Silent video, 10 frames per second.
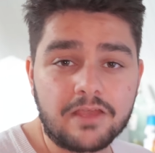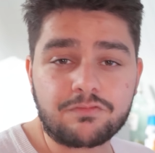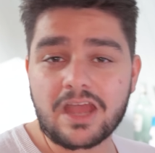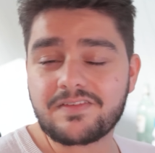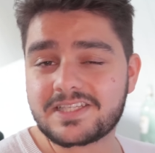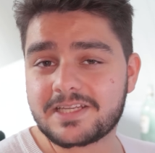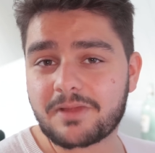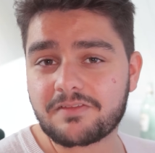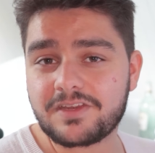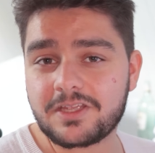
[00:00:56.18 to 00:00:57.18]
if you haven't seen
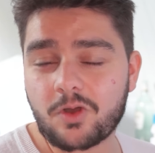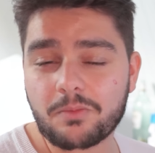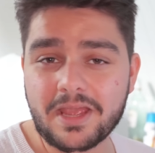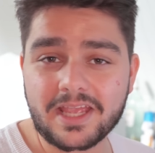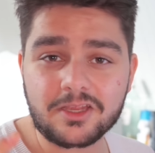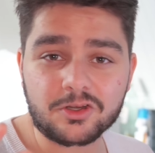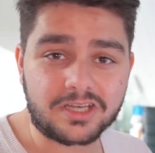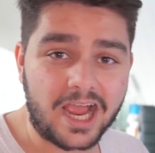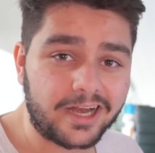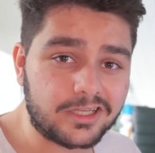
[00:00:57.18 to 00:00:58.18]
my video on making your
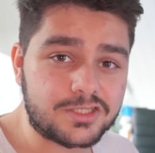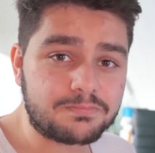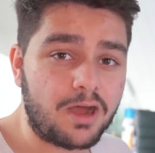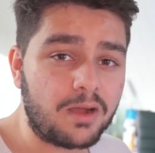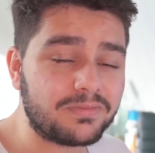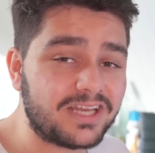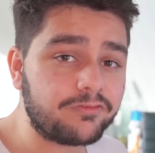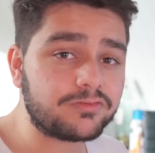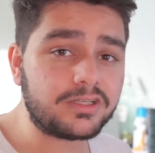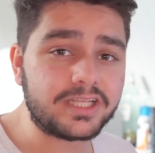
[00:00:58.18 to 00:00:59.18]
titles pop,
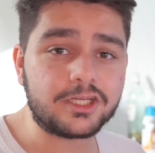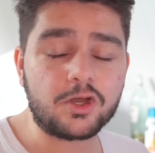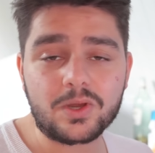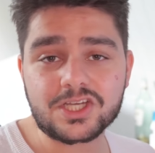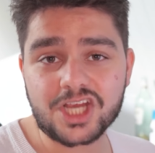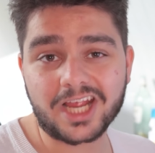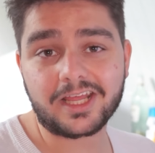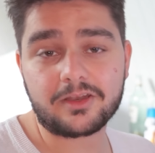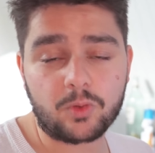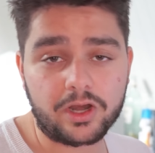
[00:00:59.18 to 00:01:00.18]
definitely go and check
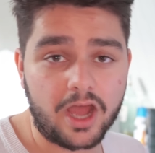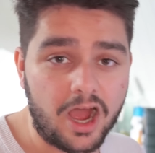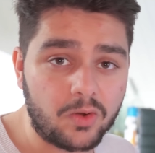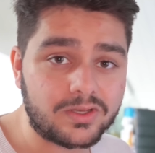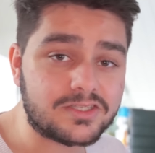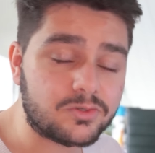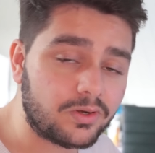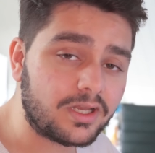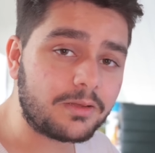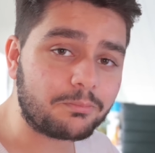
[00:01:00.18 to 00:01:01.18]
that one out. It's
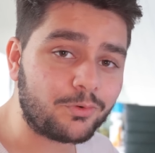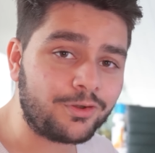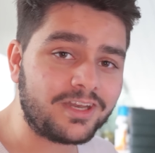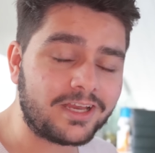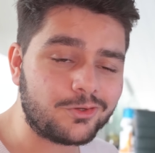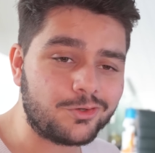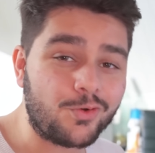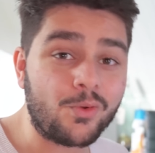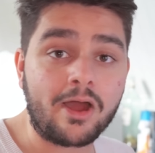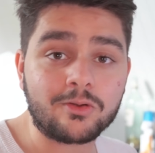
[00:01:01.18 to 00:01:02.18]
really important that you
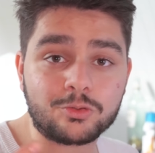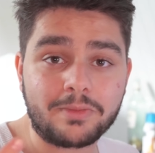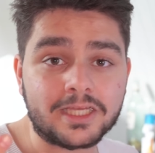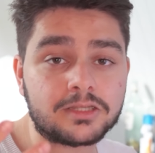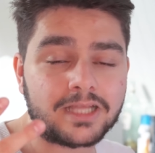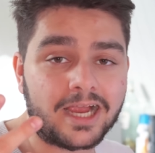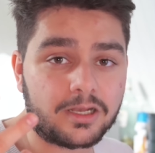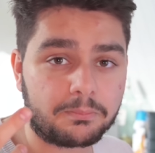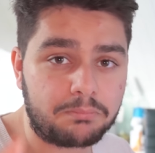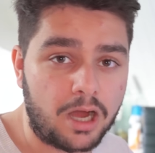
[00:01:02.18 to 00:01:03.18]
know how to make a
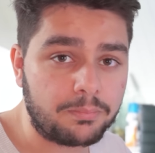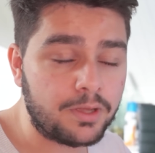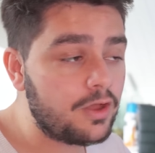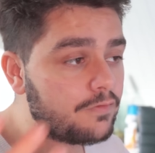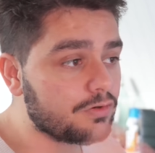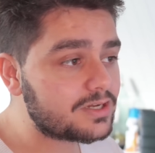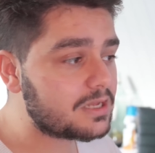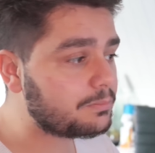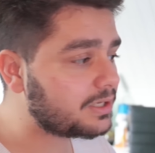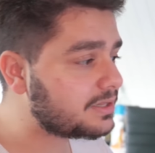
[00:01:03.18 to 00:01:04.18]
title pop. For
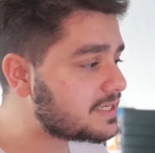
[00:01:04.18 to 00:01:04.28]
example, in